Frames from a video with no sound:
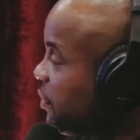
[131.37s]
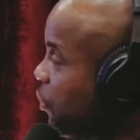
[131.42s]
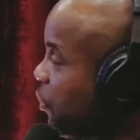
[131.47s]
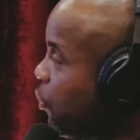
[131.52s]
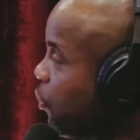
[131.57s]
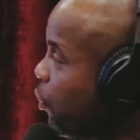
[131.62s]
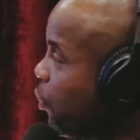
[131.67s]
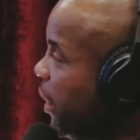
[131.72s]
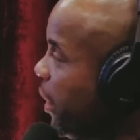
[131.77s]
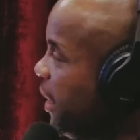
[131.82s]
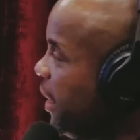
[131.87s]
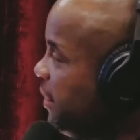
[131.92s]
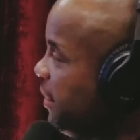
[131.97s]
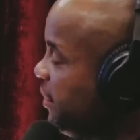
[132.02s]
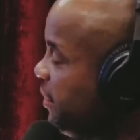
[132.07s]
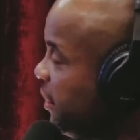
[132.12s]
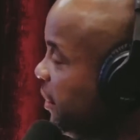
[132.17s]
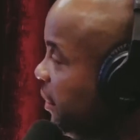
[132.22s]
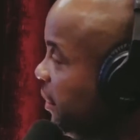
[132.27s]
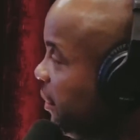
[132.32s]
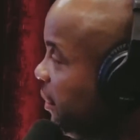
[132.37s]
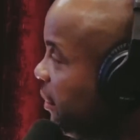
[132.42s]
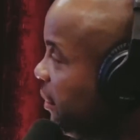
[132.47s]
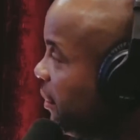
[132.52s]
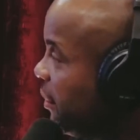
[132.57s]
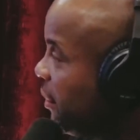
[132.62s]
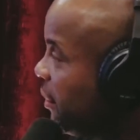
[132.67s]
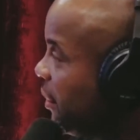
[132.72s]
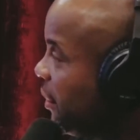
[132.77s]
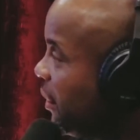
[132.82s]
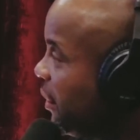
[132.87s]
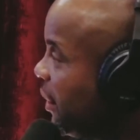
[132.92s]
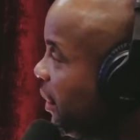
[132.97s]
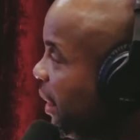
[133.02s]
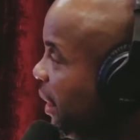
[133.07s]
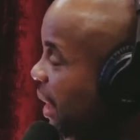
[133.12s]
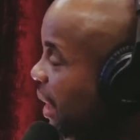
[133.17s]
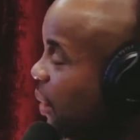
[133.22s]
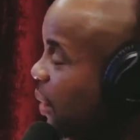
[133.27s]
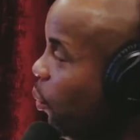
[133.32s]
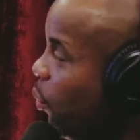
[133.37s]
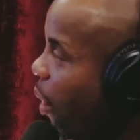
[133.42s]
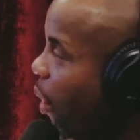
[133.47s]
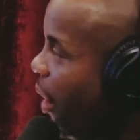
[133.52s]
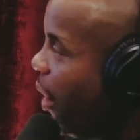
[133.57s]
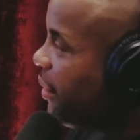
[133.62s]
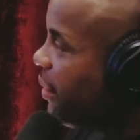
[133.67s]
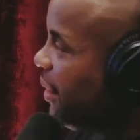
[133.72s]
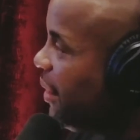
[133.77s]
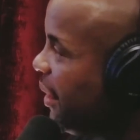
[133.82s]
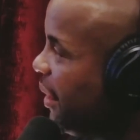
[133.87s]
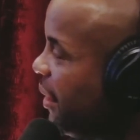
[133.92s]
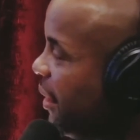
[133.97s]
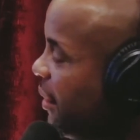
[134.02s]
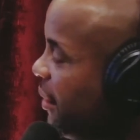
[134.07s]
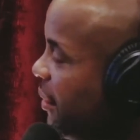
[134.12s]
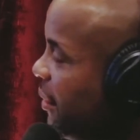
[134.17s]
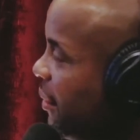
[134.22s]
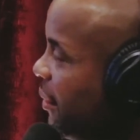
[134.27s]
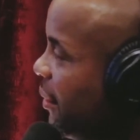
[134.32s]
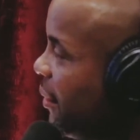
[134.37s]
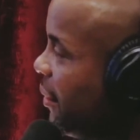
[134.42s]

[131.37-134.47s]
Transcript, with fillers: crazy. That dude's. Trained. He walked in